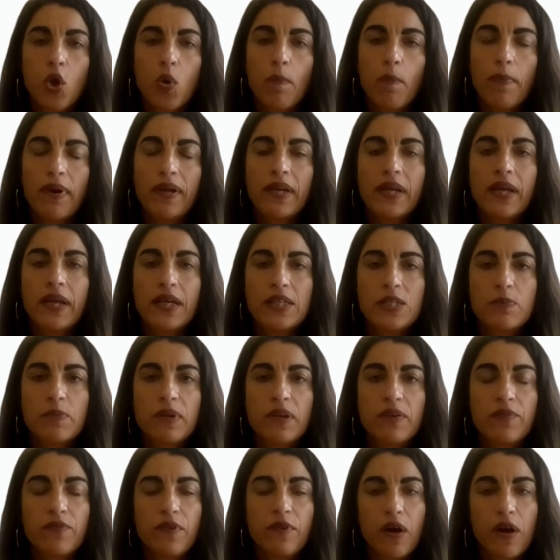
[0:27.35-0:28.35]
company
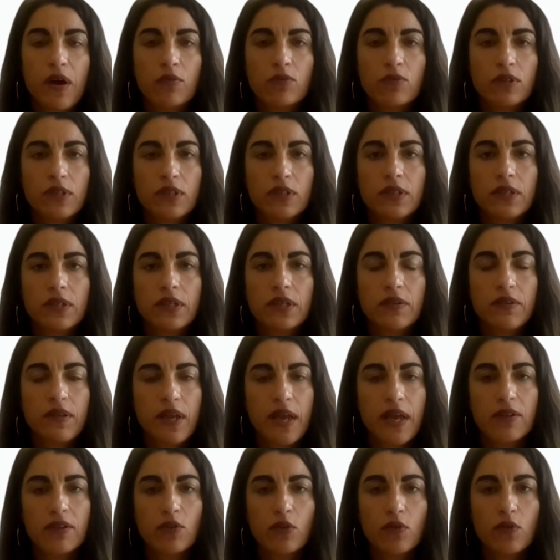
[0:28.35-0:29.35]
has been founded in
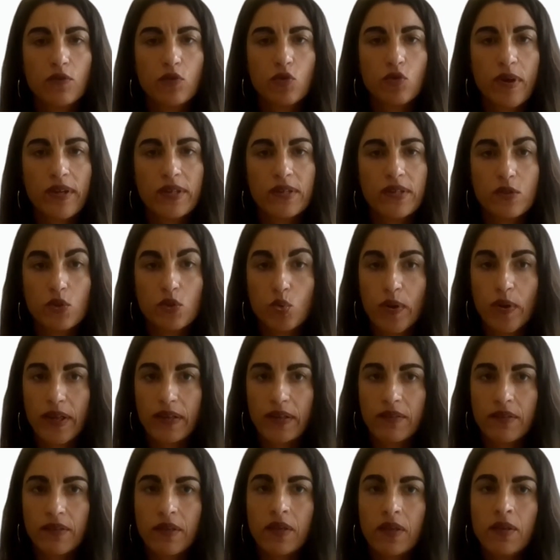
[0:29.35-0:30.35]
the end of
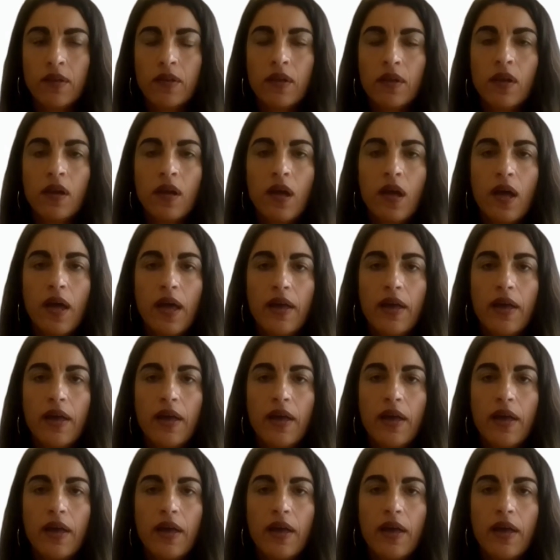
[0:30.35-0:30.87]
2020,